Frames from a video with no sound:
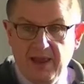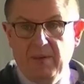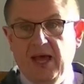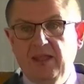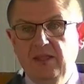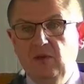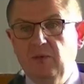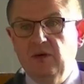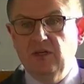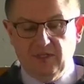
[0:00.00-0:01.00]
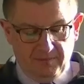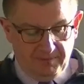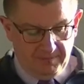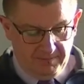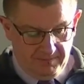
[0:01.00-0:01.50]
them and the world.
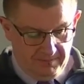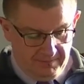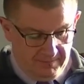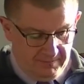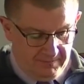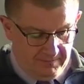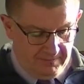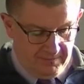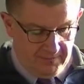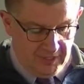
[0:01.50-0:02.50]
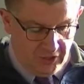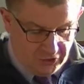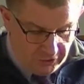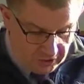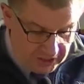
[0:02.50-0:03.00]
The
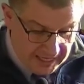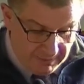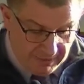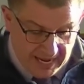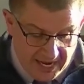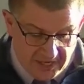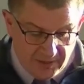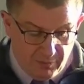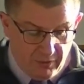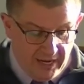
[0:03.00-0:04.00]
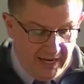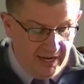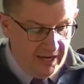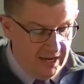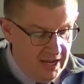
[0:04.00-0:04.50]
destruction he planned to
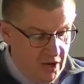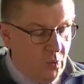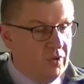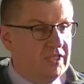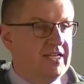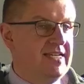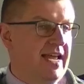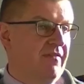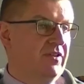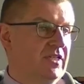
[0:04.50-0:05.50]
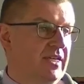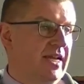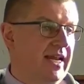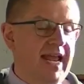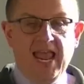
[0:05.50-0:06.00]
bring was a
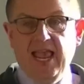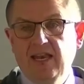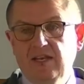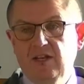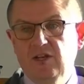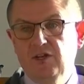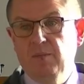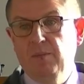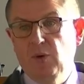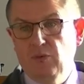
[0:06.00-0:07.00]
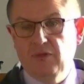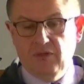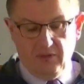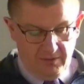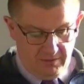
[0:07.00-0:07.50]
devastating end to
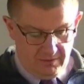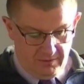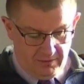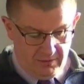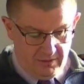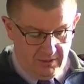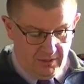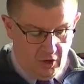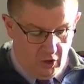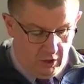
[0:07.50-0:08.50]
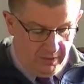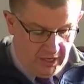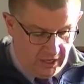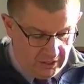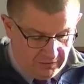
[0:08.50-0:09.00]
both, all
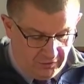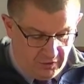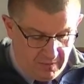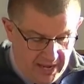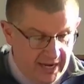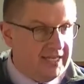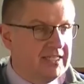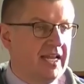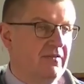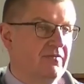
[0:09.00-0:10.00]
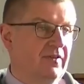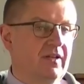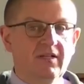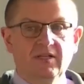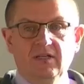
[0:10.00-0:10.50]
because of humanity's evil,
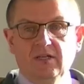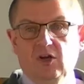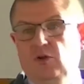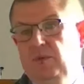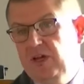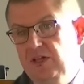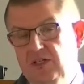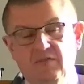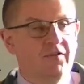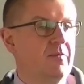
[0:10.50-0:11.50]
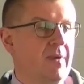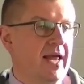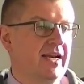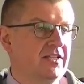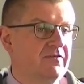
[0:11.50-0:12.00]
all because of
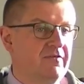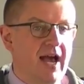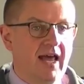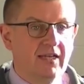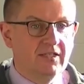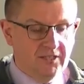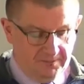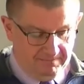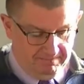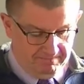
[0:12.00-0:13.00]
humanity's violence.